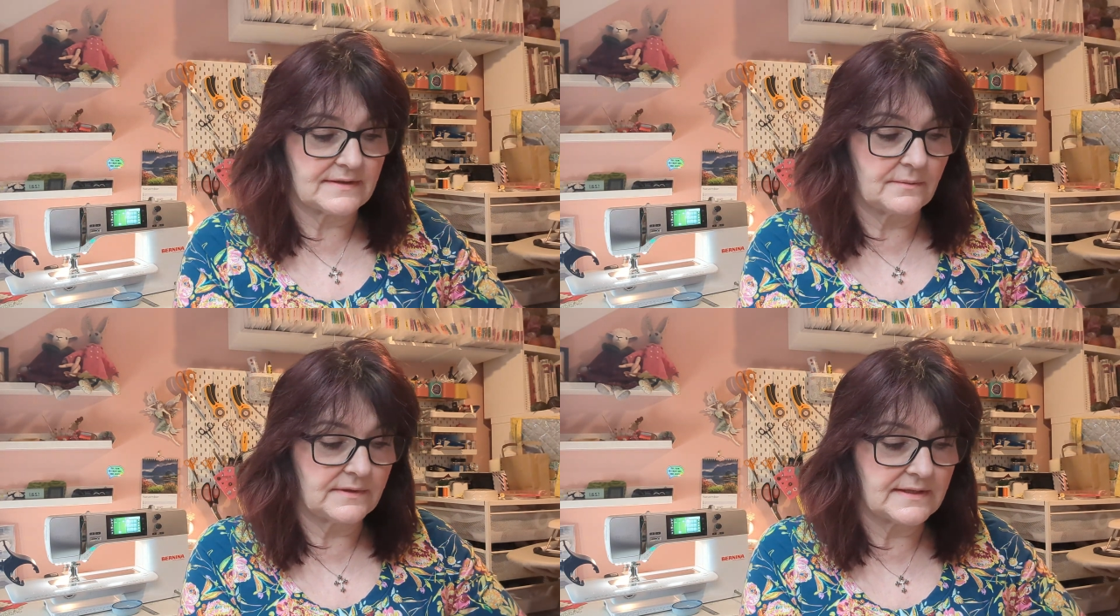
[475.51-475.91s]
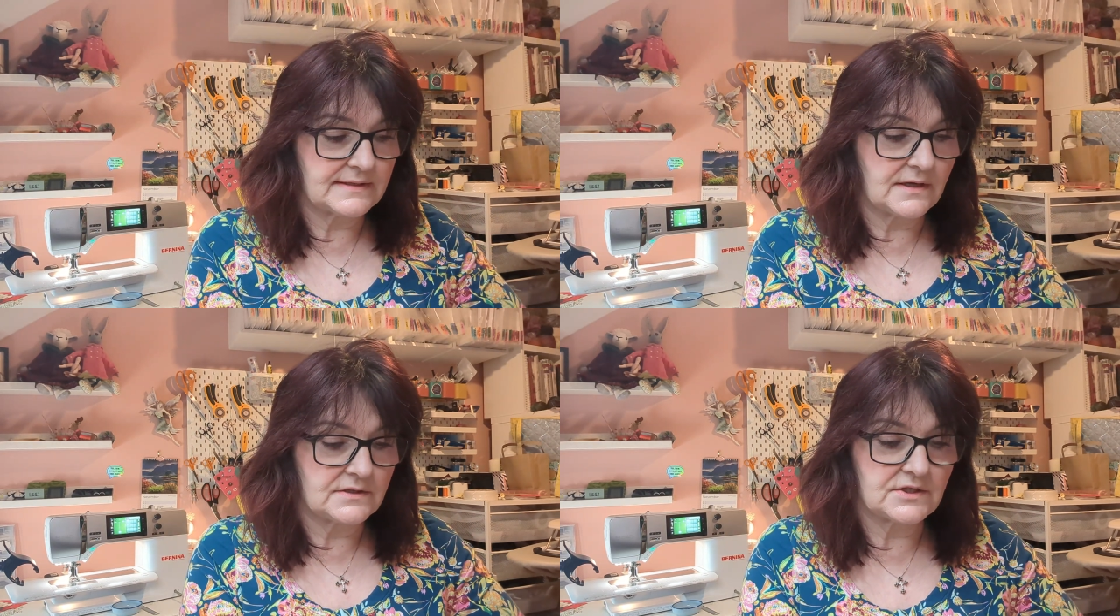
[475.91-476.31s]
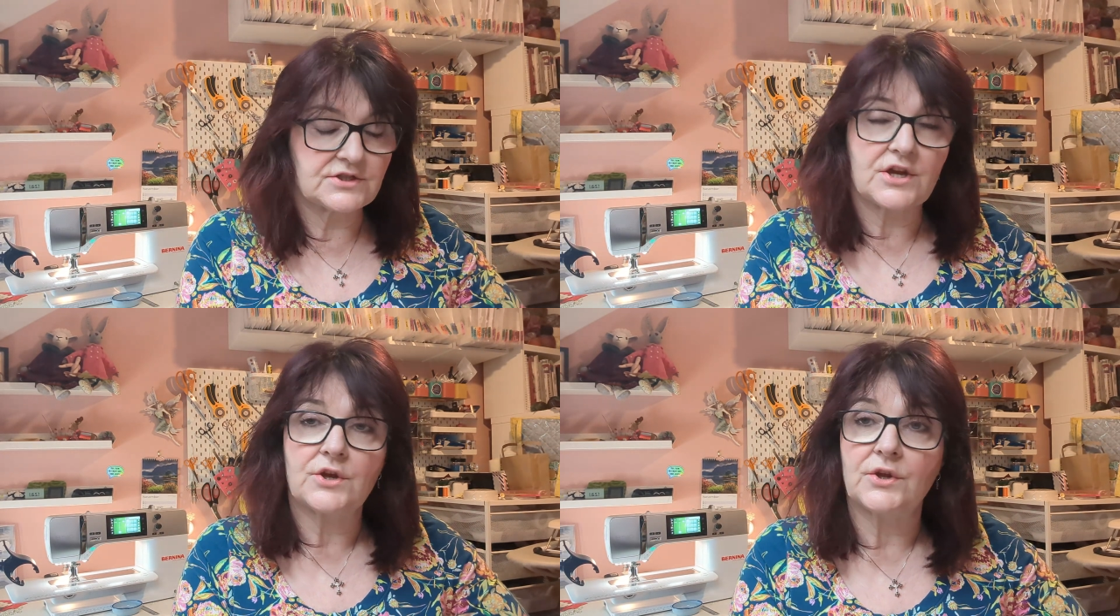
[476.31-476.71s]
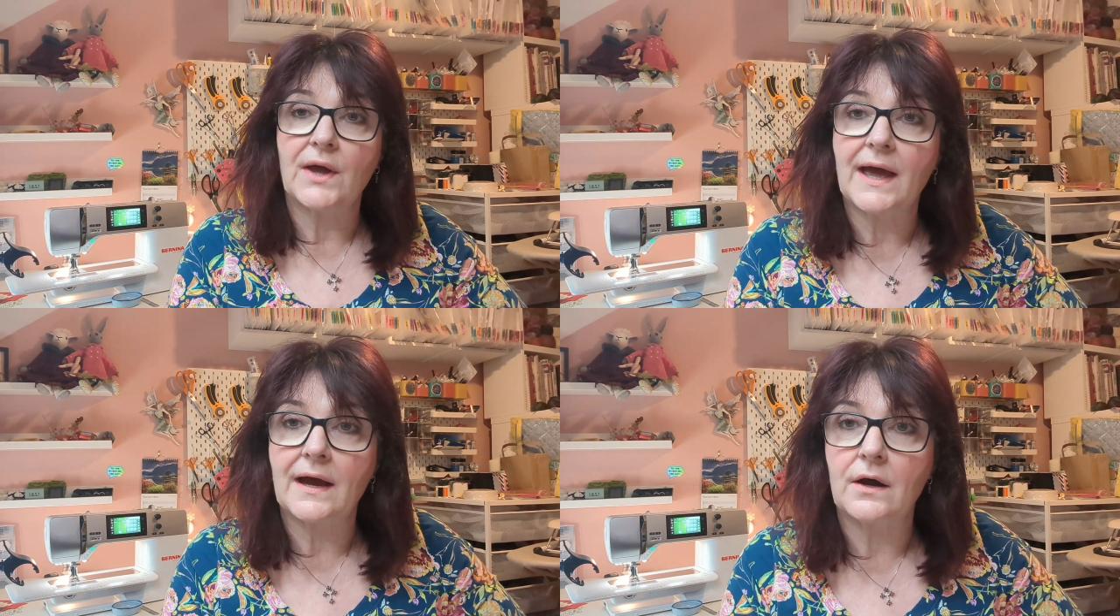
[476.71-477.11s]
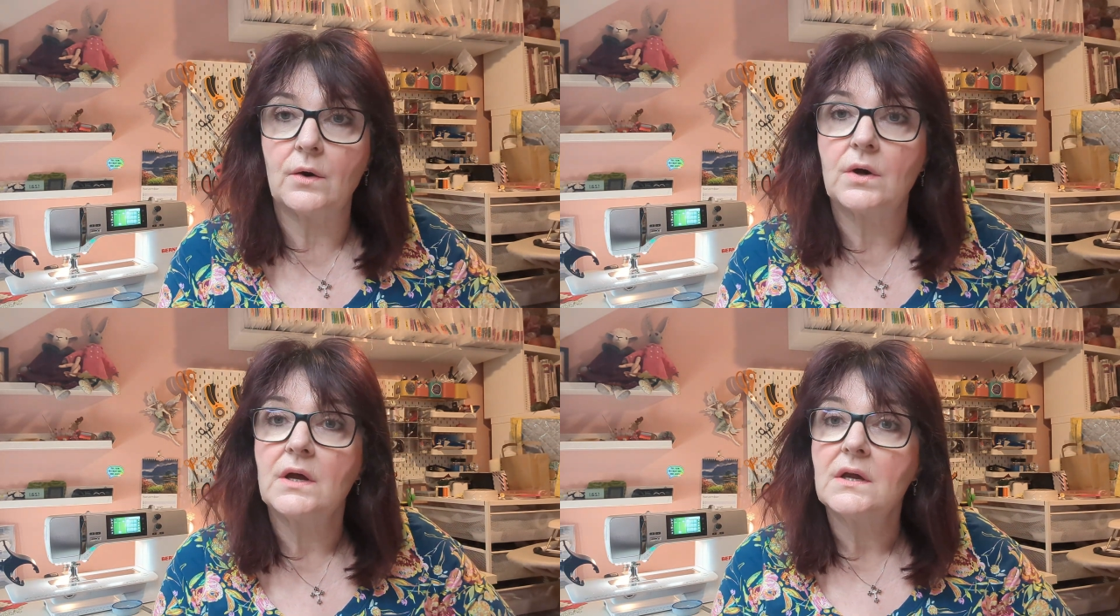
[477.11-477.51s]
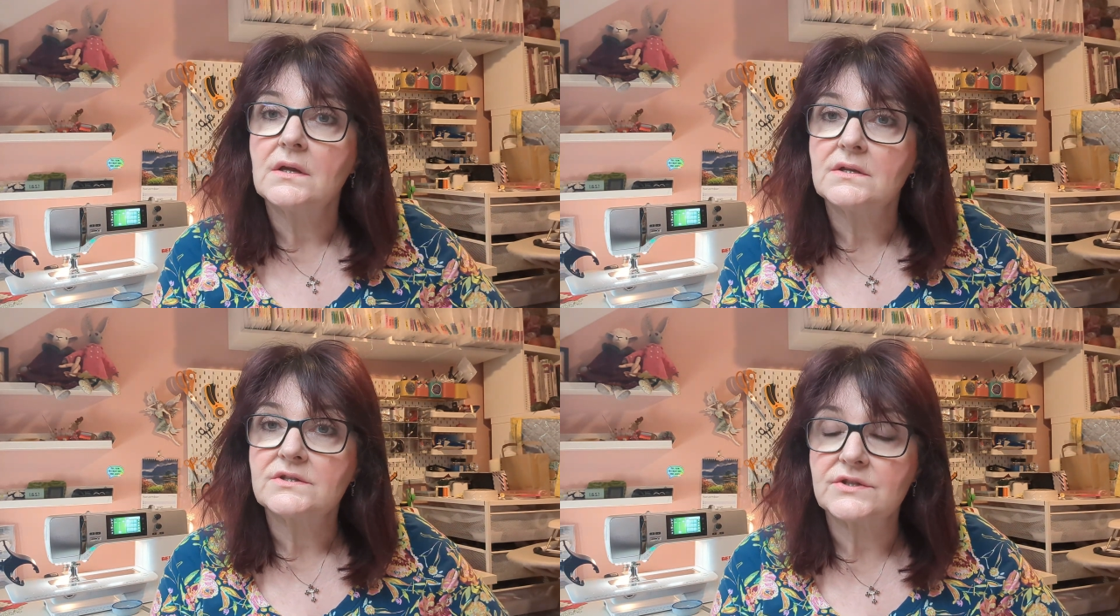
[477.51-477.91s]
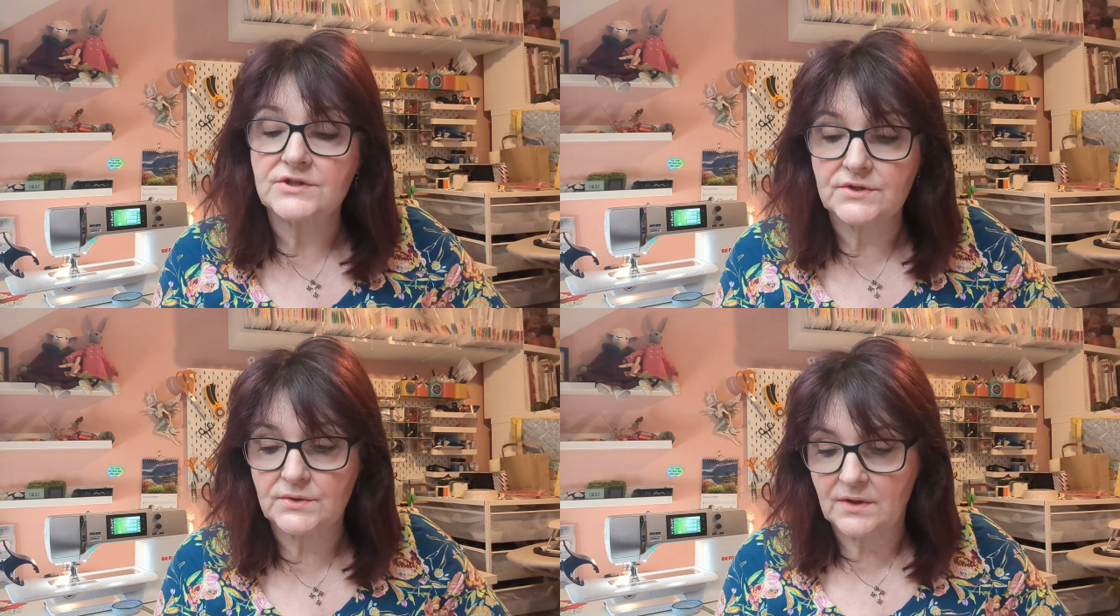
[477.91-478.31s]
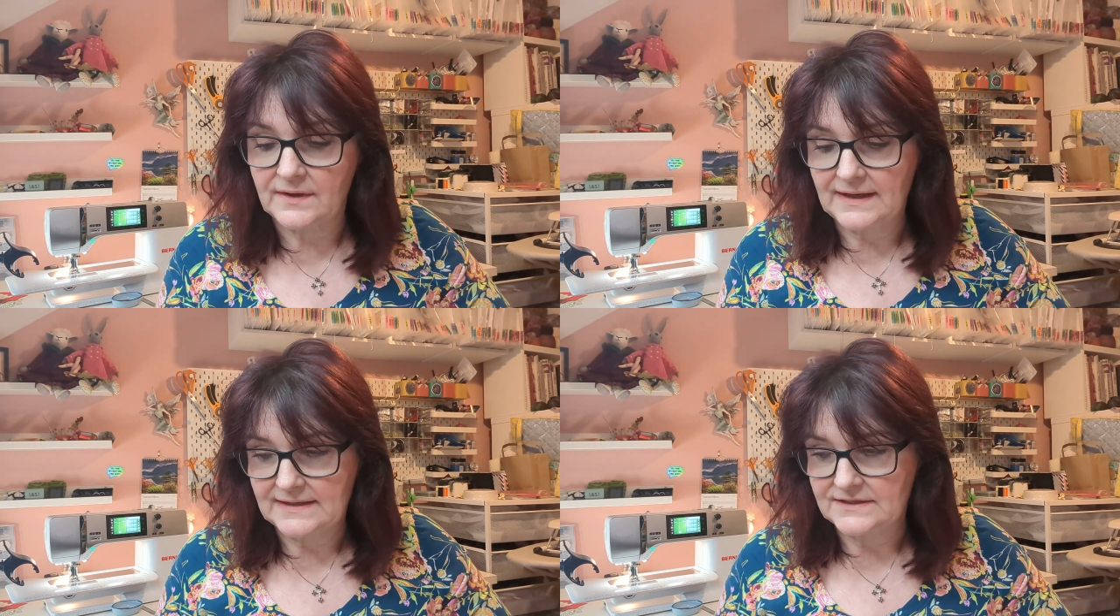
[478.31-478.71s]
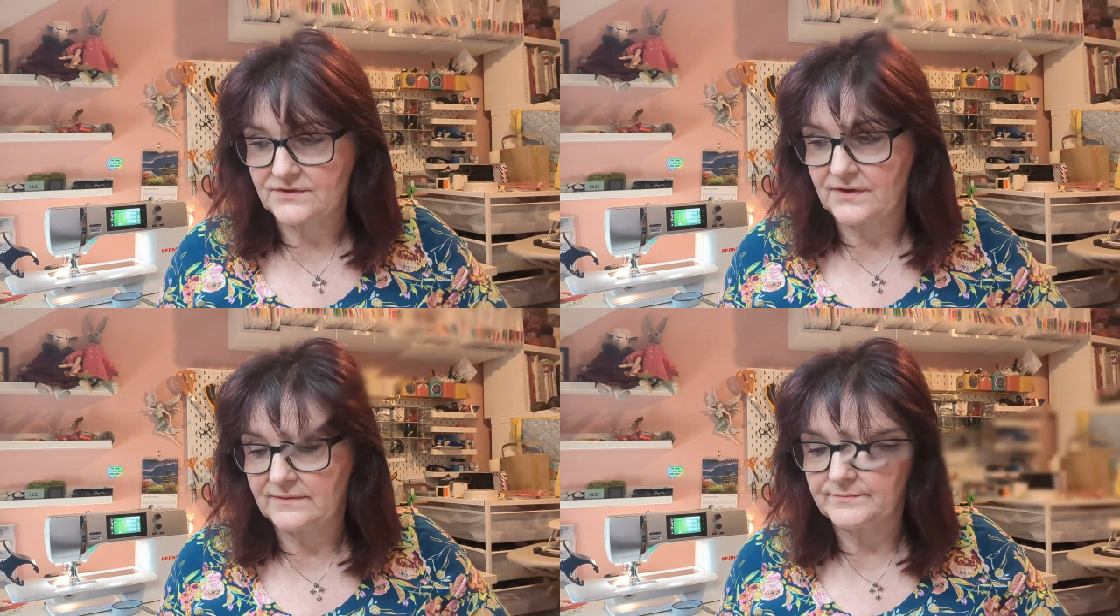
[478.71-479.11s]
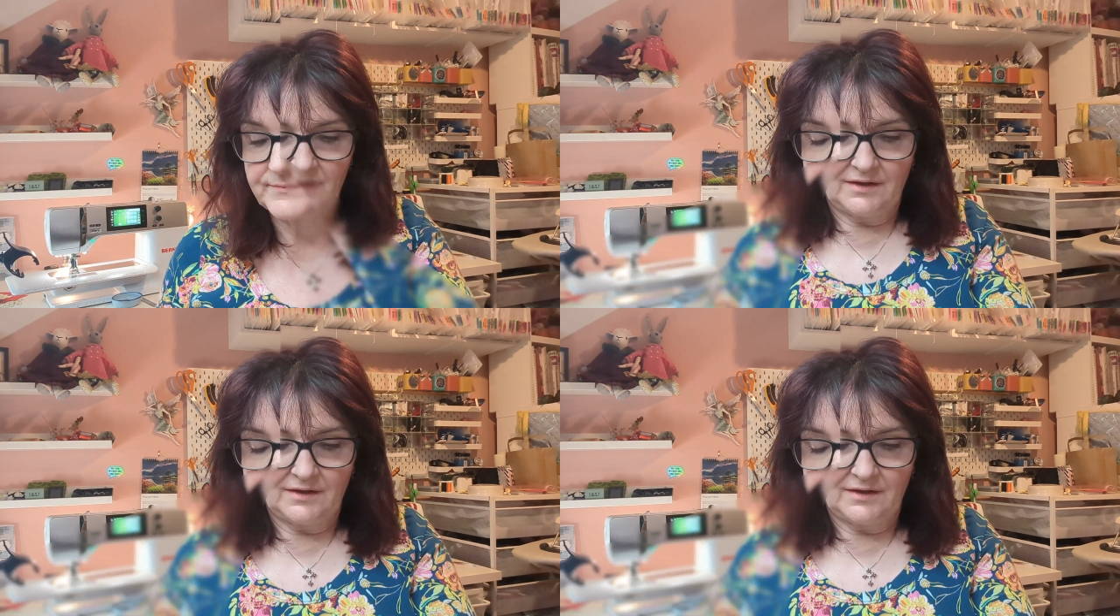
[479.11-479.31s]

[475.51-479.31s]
So I'm just going to show you how to do the lettering.